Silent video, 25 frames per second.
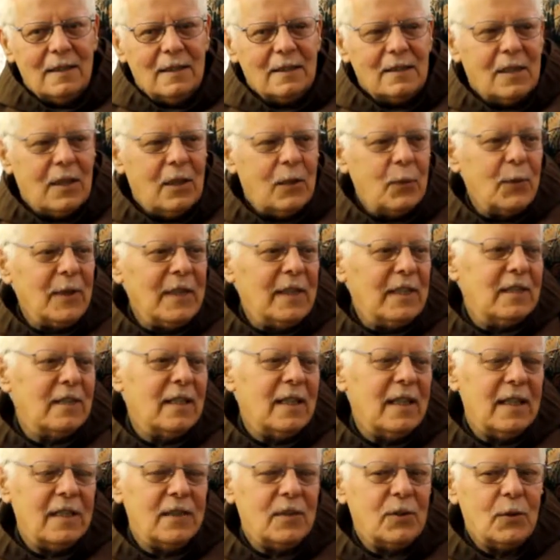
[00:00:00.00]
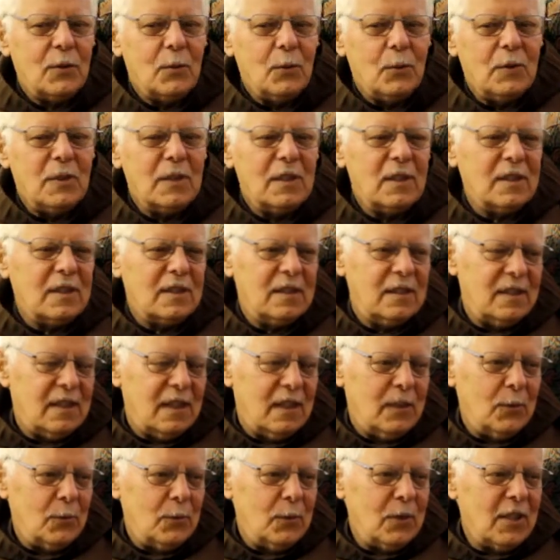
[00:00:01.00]
So I went out to work and
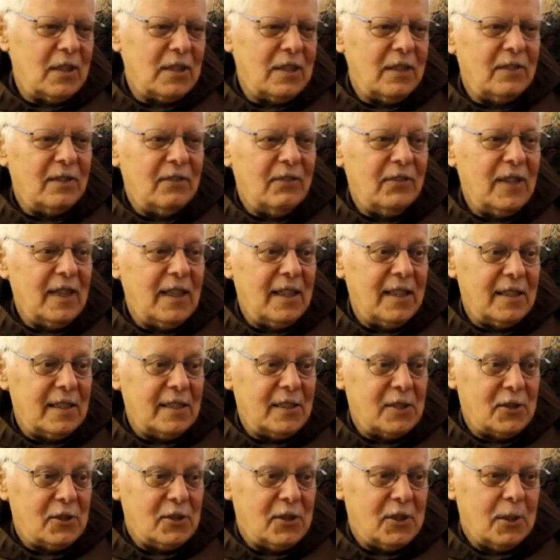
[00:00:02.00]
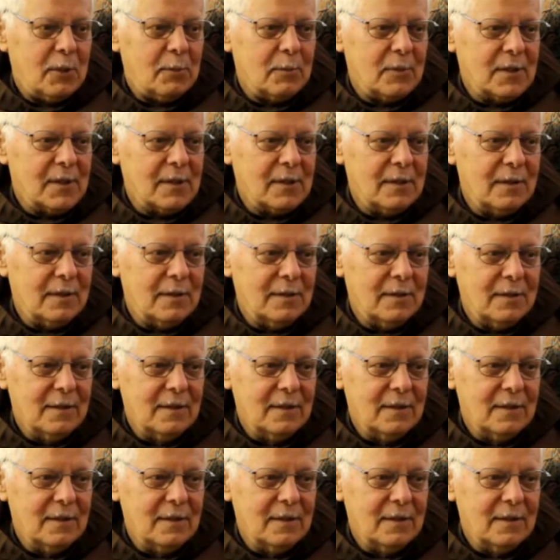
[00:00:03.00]
I worked in various jobs.